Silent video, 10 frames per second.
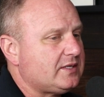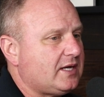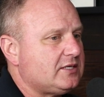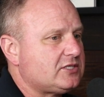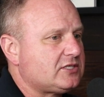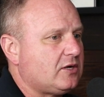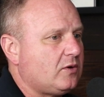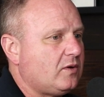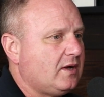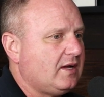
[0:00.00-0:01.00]
And
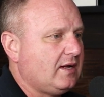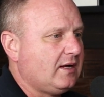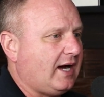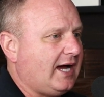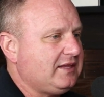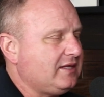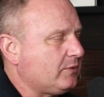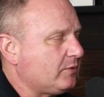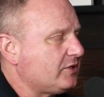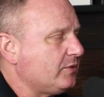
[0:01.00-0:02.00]
so I think
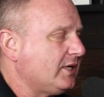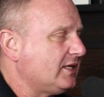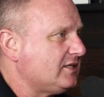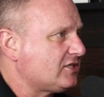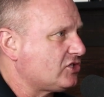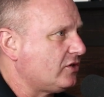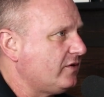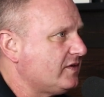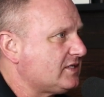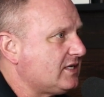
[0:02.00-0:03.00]
we're doing a disservice